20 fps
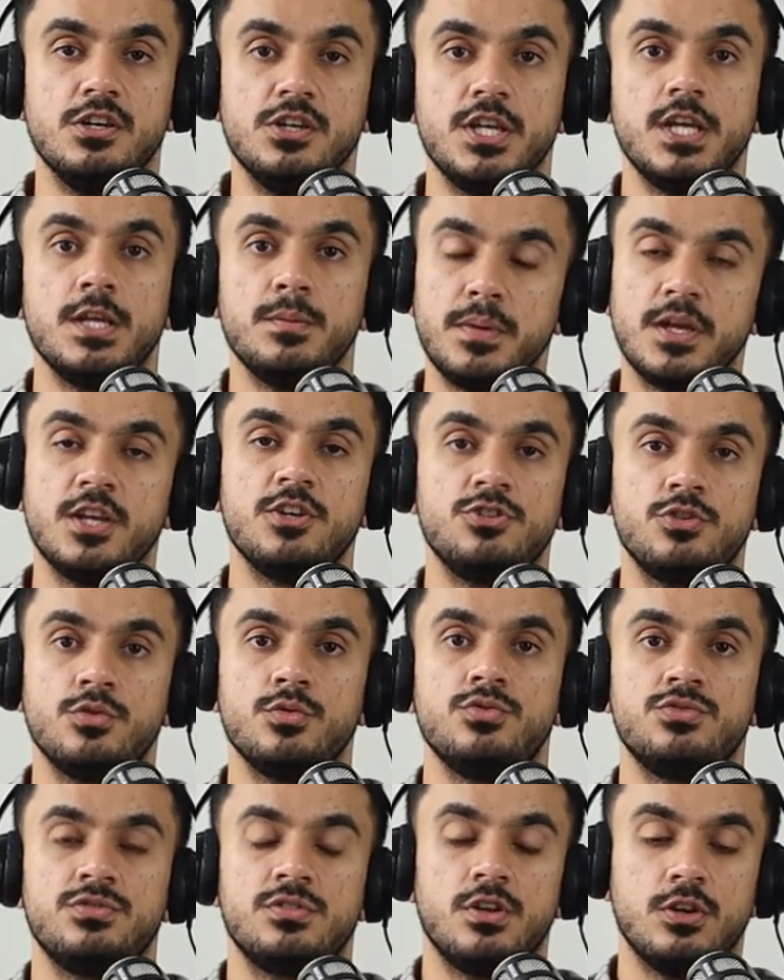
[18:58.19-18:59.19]
deep
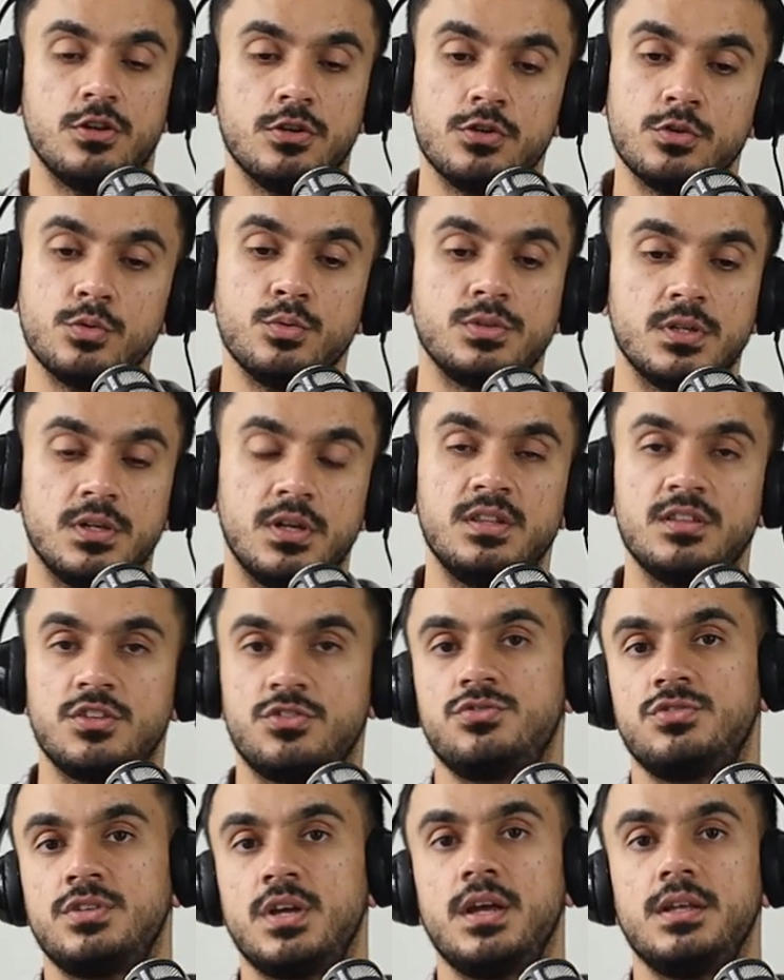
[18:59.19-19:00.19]
issues rooted in the
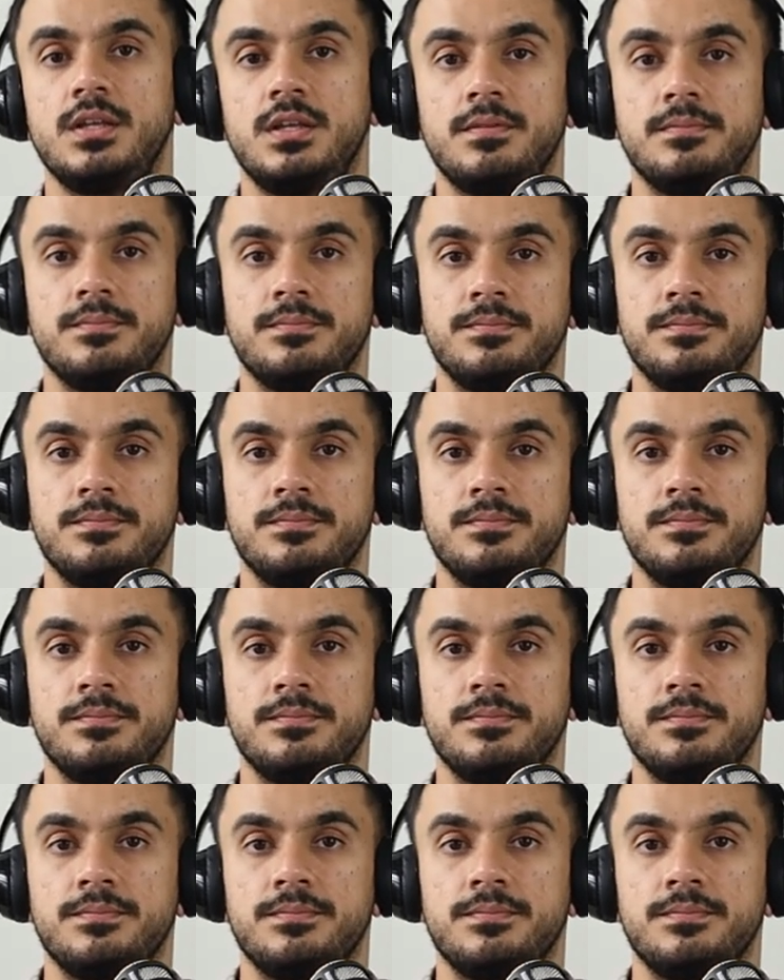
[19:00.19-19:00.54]
society.